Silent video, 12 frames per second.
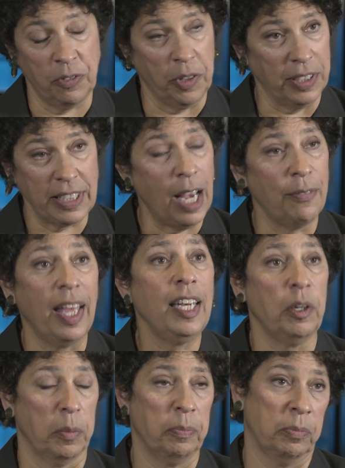for it to have
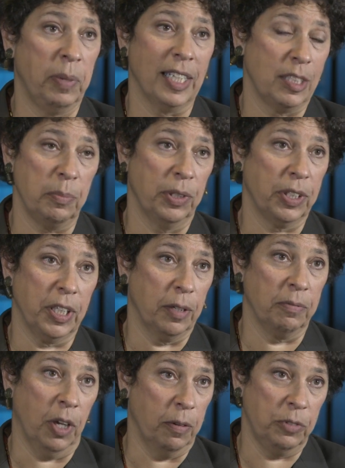any possibility
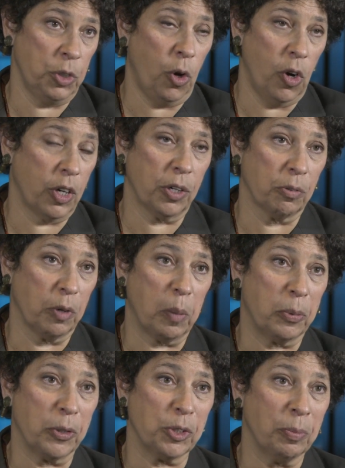of, of talk or
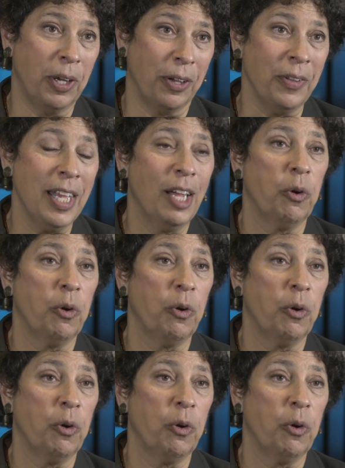rapprochement,